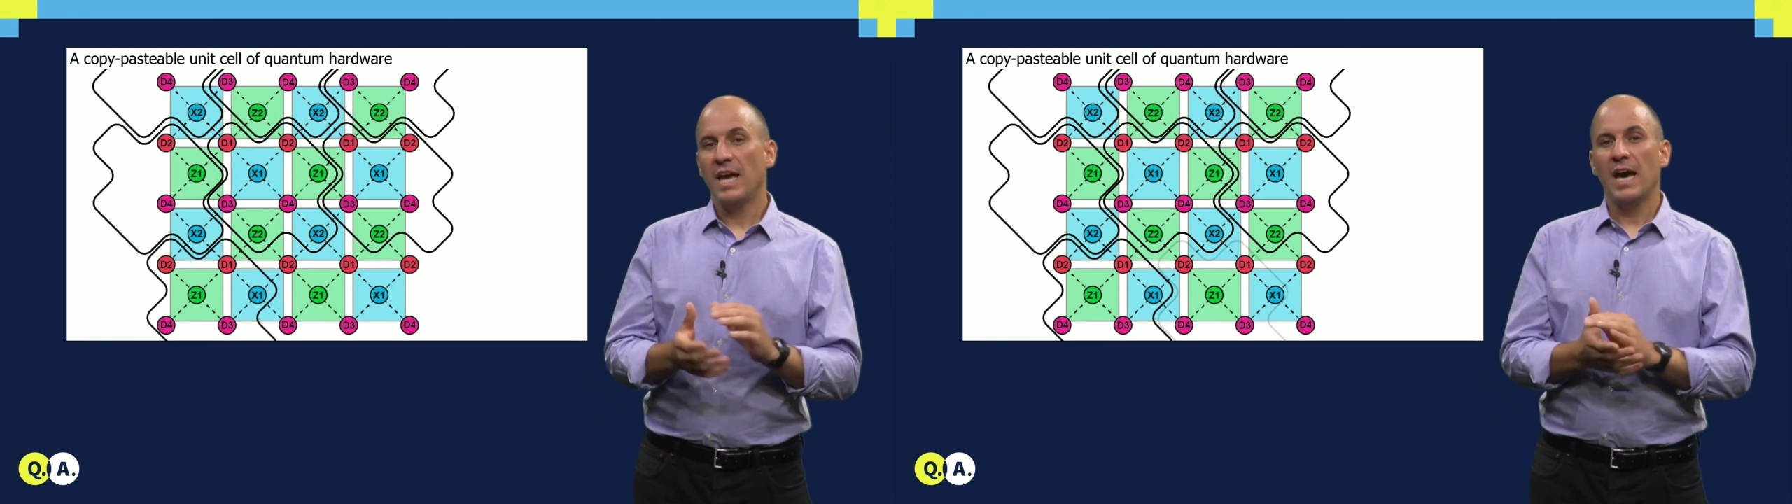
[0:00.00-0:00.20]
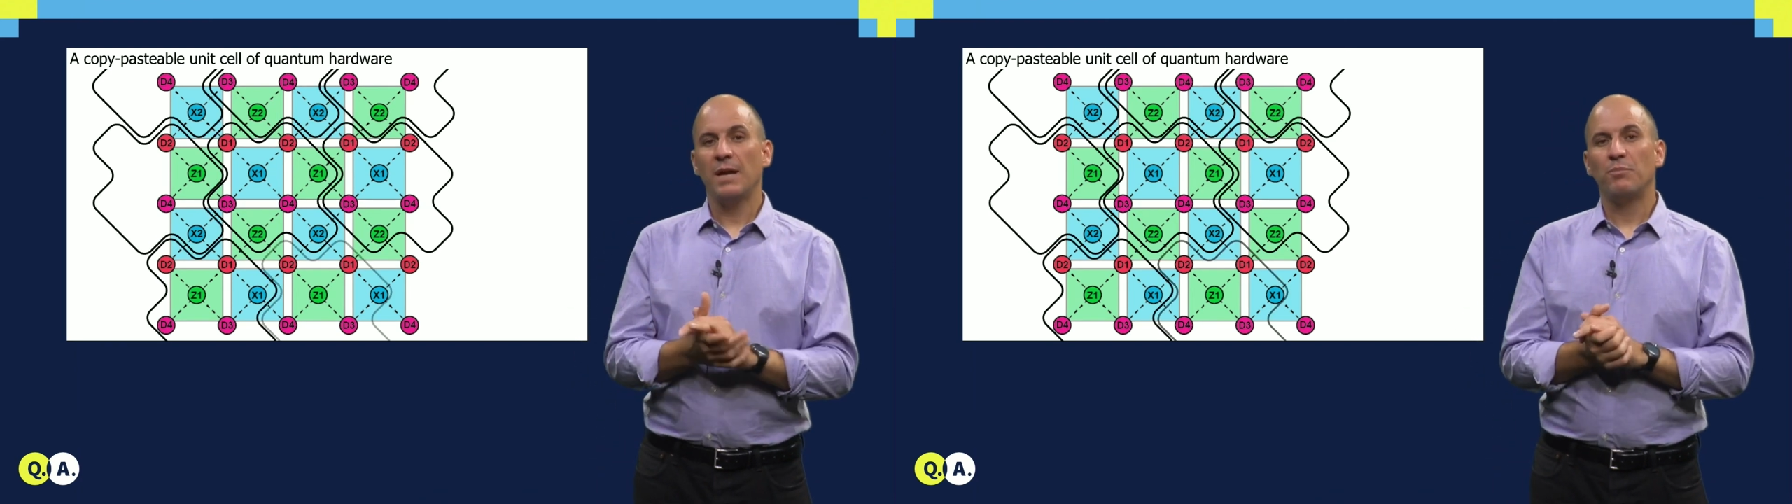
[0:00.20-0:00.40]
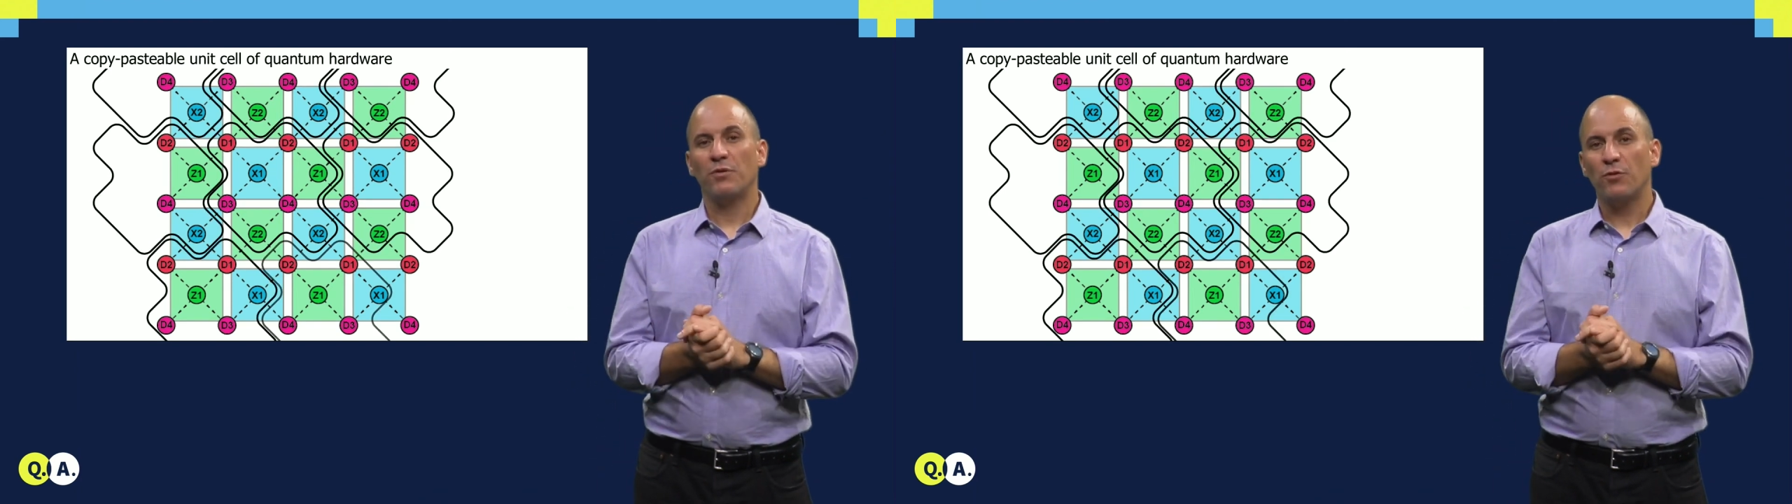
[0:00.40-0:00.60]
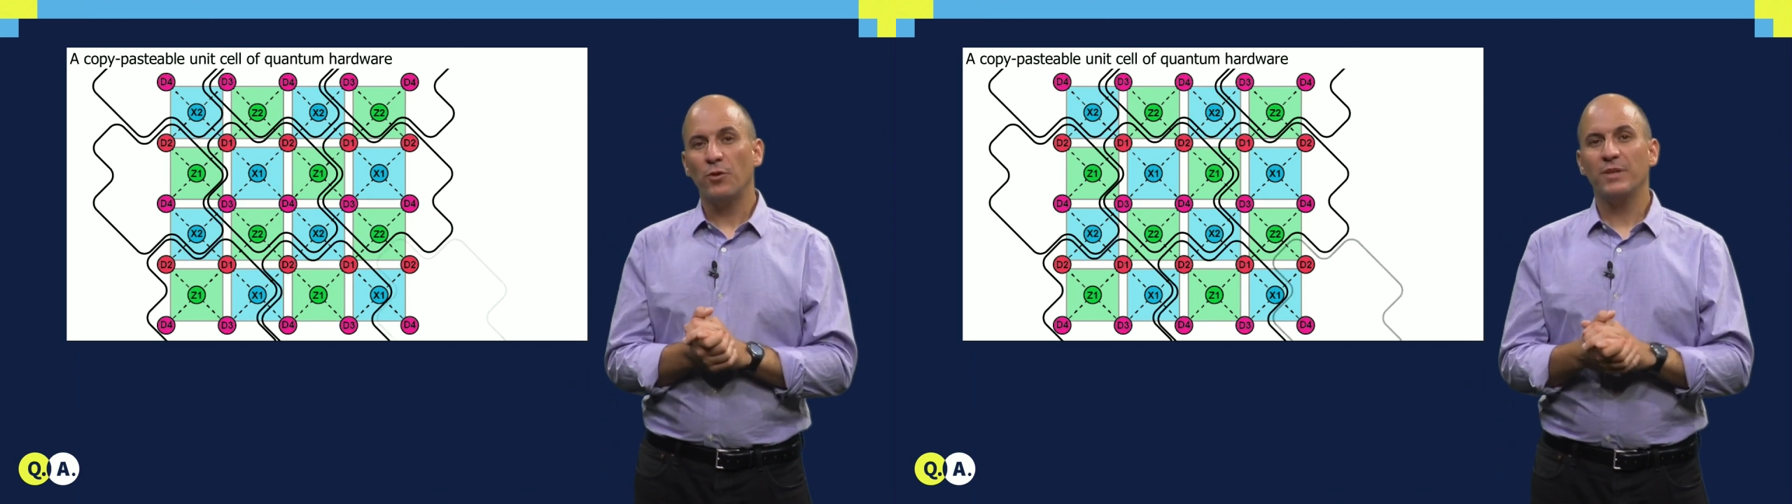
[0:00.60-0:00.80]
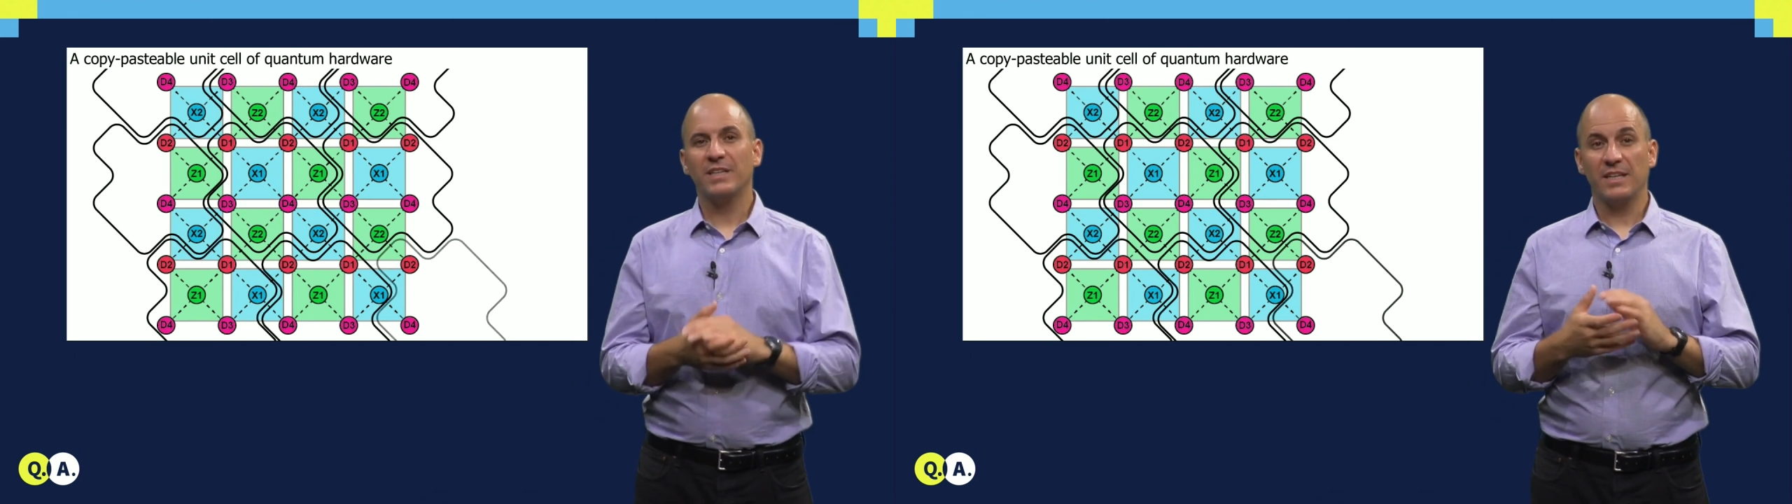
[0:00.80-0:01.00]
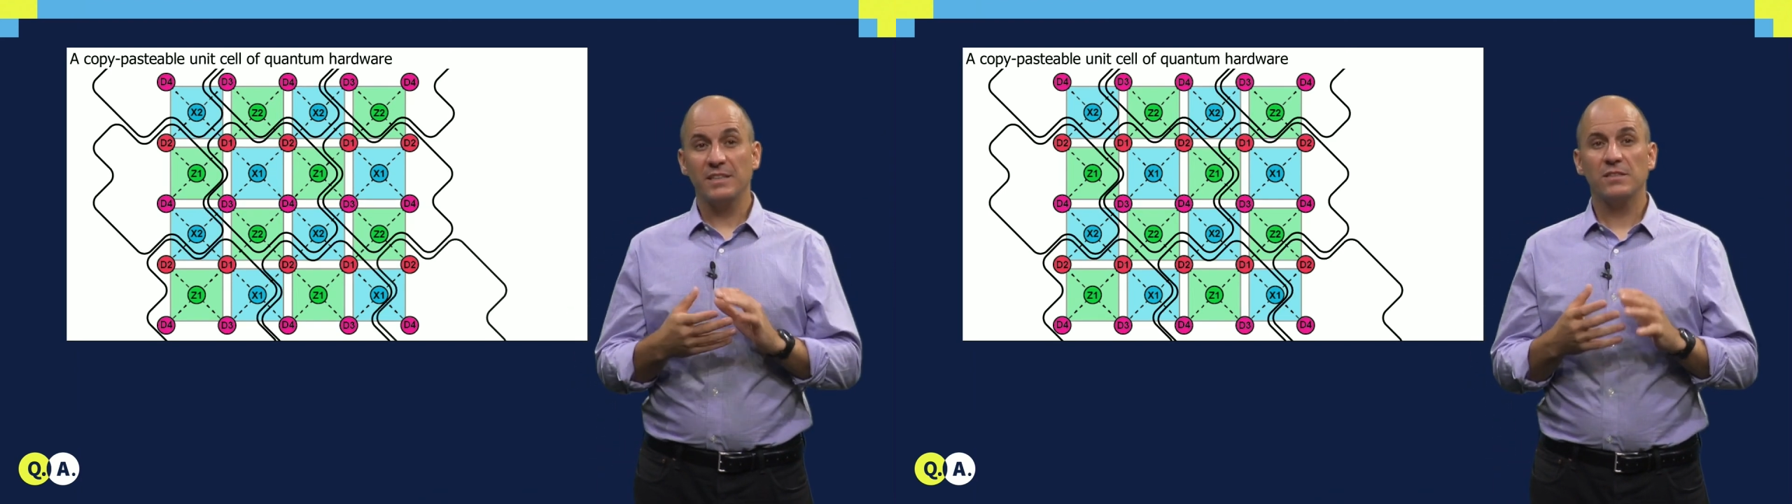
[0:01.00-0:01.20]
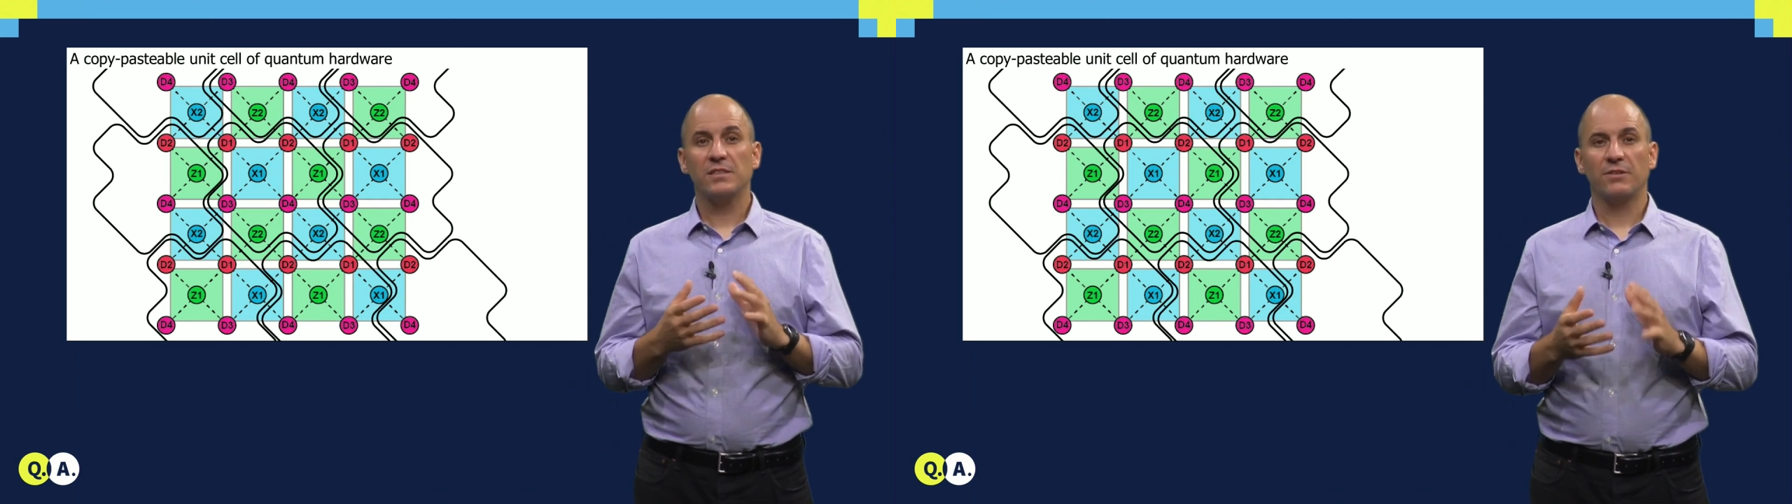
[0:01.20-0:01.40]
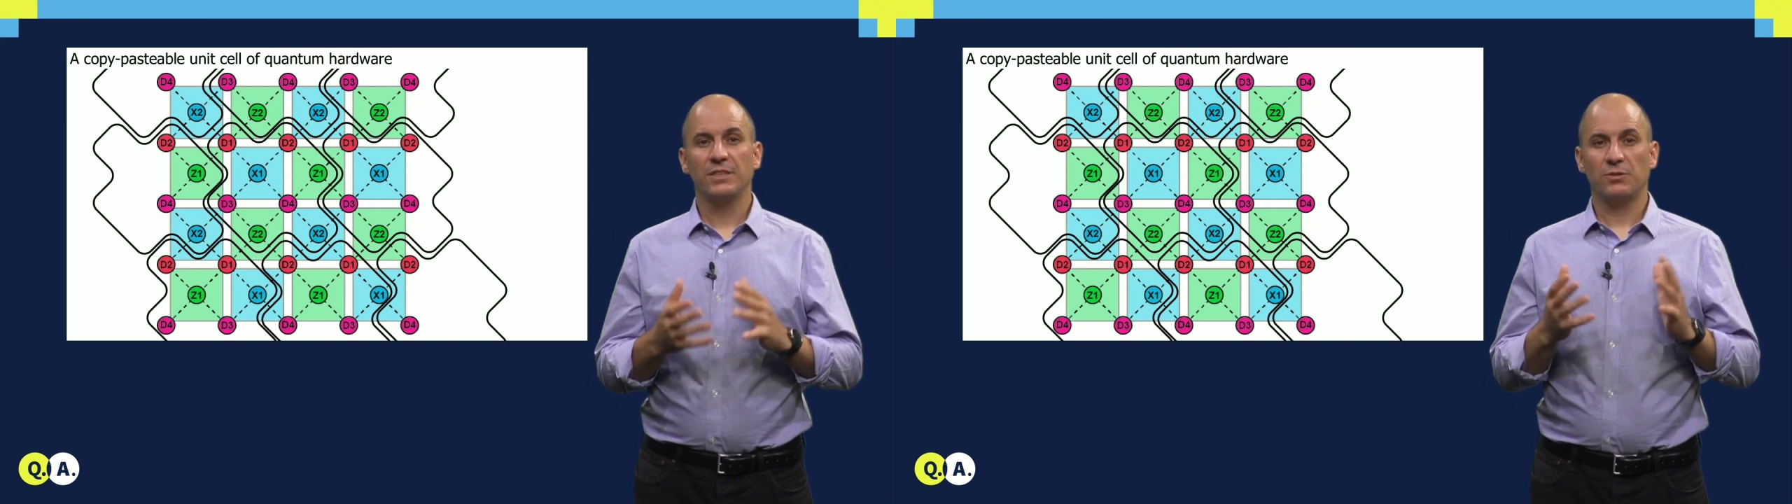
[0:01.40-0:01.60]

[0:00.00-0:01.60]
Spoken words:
and performing the necessary